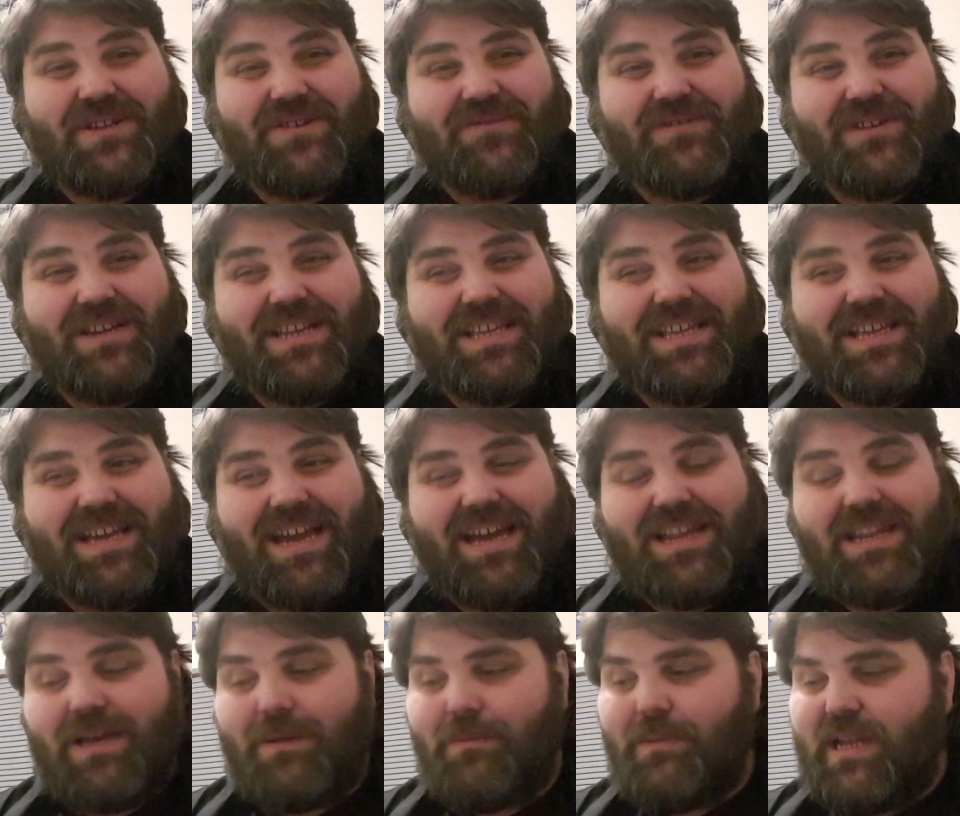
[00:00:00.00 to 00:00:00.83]
I really
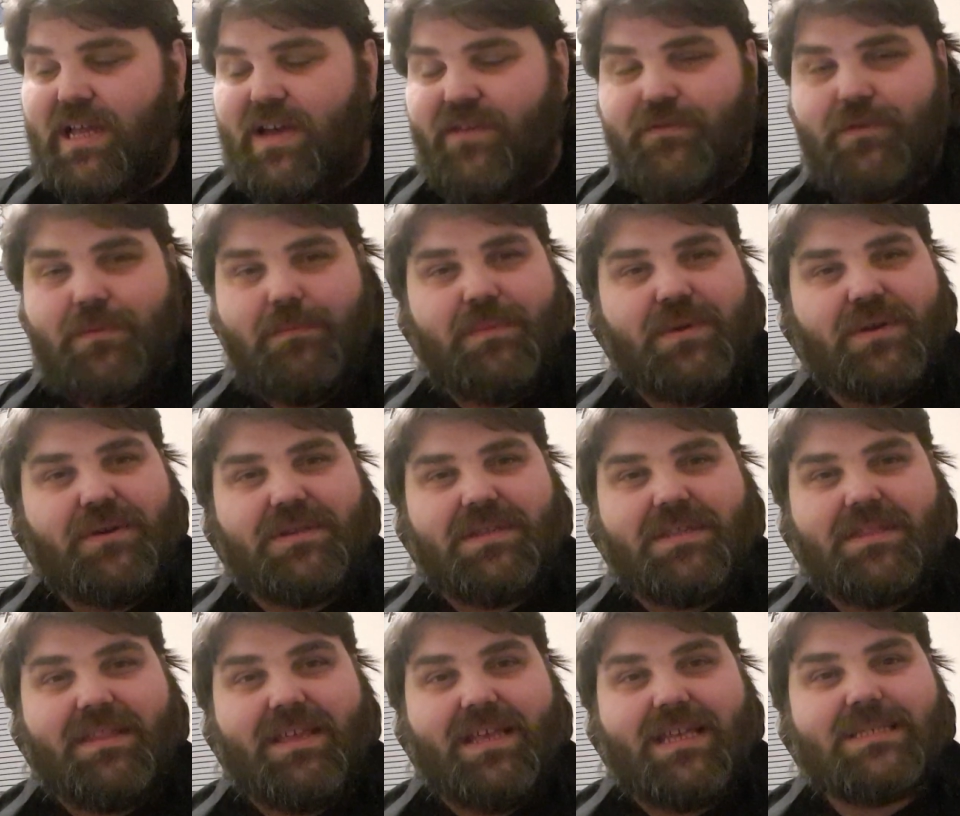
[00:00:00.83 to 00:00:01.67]
can't. I'm loving
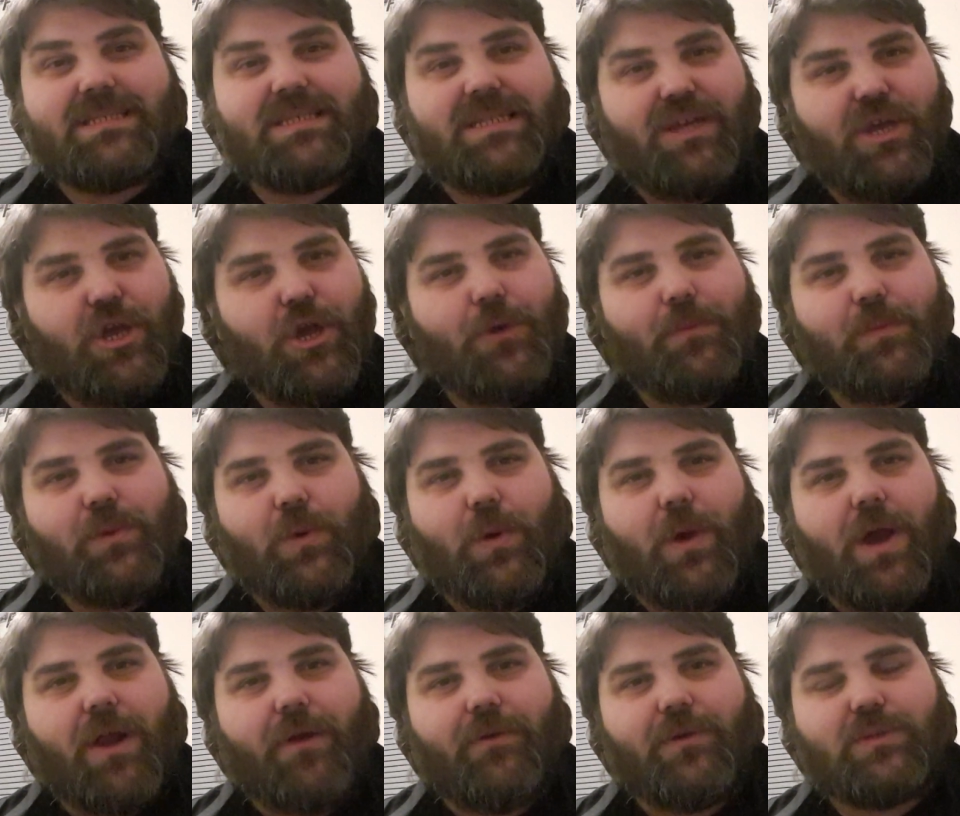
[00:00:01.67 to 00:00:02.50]
building this, and I hope
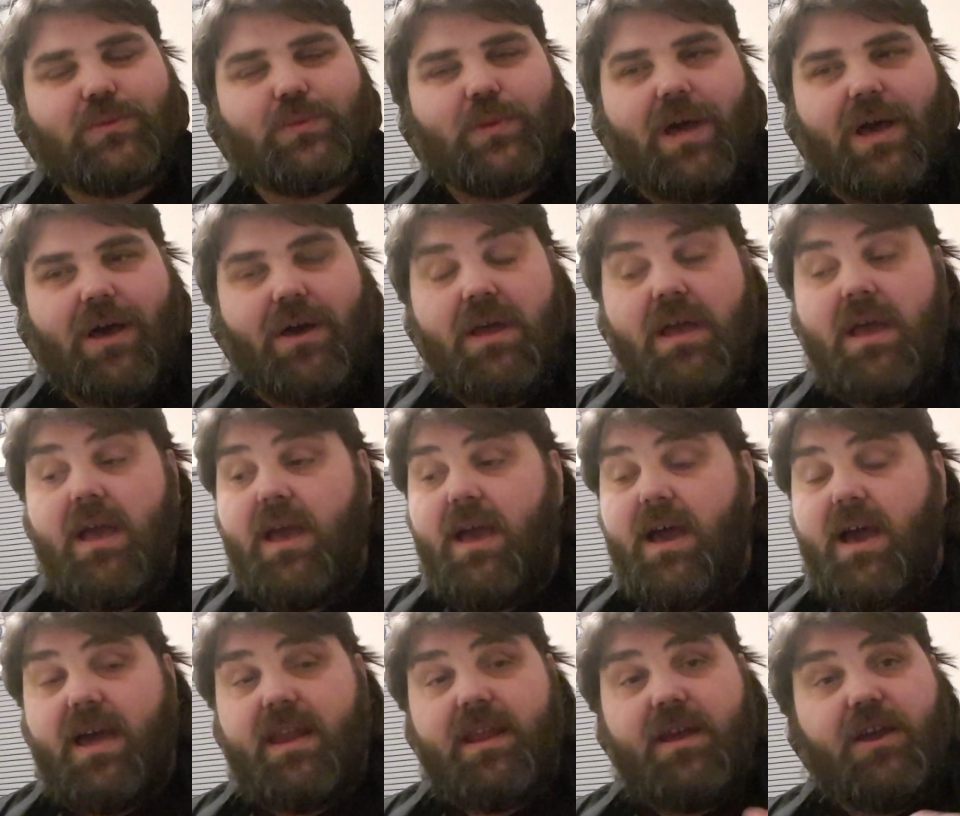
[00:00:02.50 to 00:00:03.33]
you are as well.
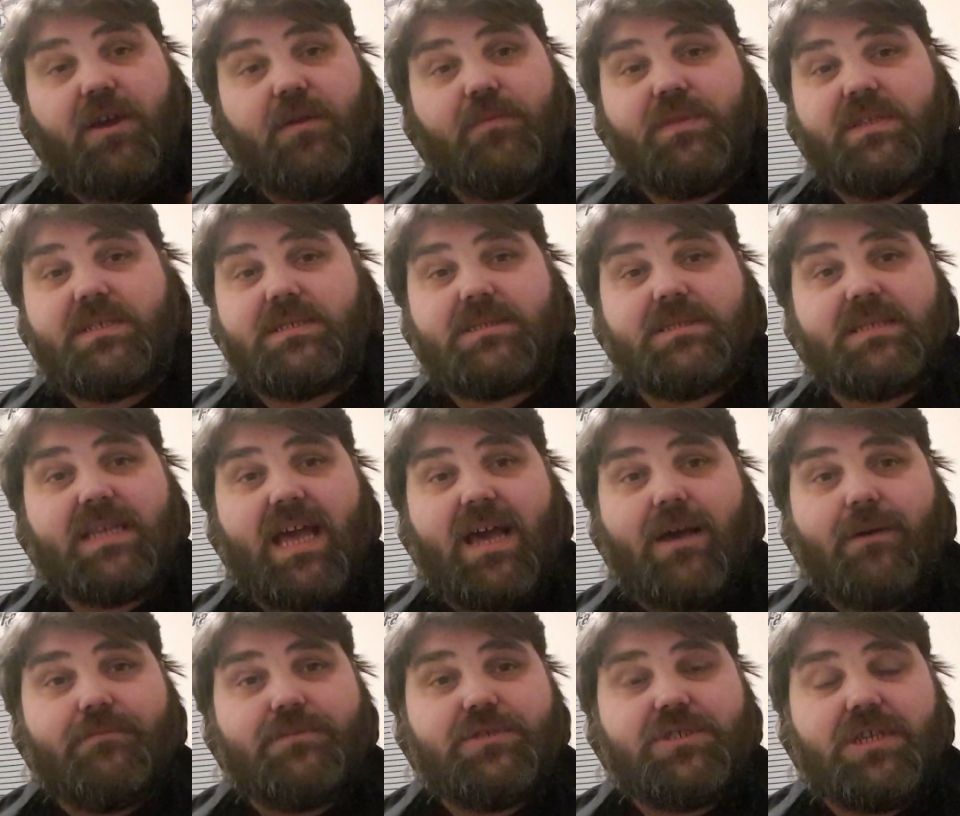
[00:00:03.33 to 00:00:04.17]
And I hope this has
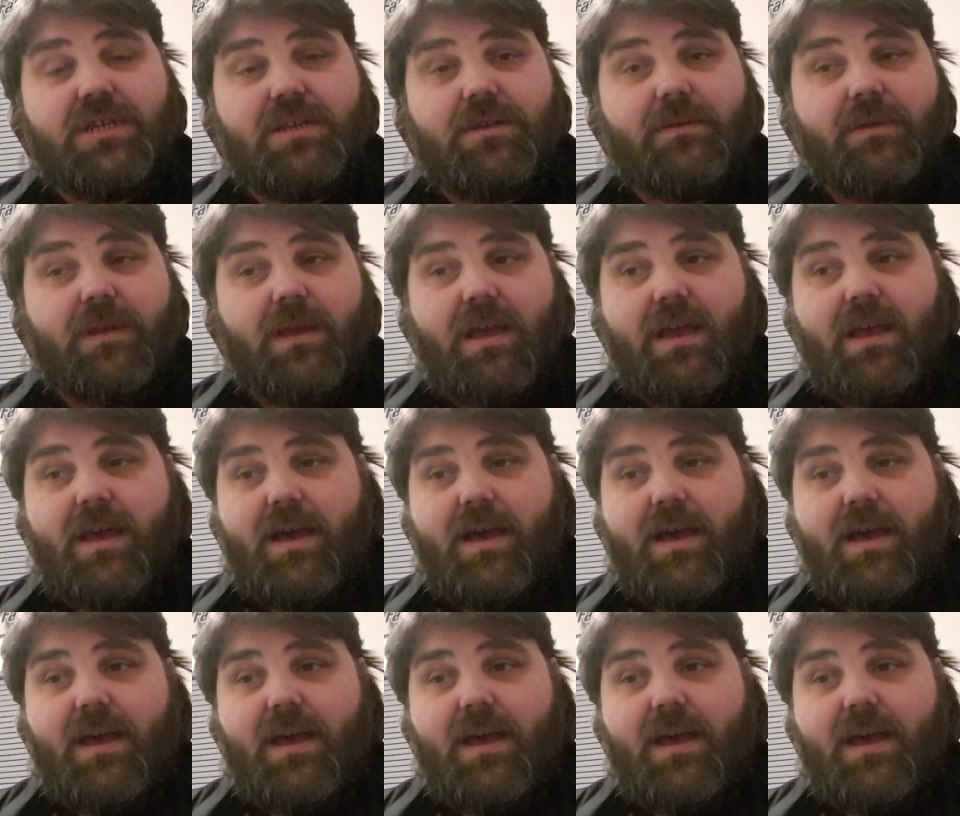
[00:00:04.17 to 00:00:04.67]
helped you.